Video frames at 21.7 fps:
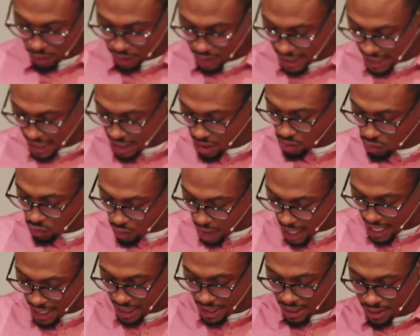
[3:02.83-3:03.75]
when they're
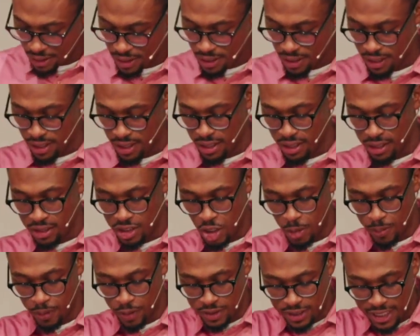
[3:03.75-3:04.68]
getting ready
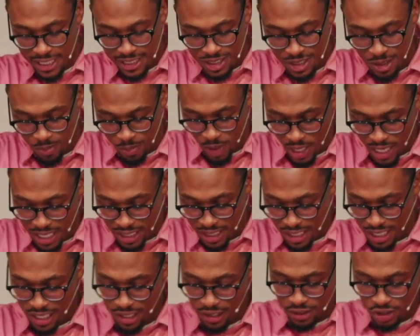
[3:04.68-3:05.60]
to
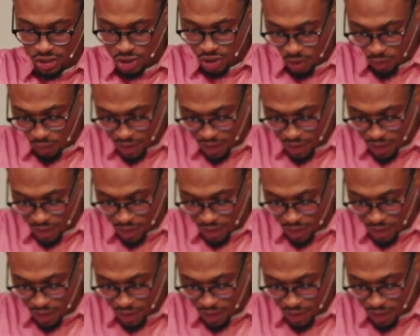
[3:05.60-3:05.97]
participate in a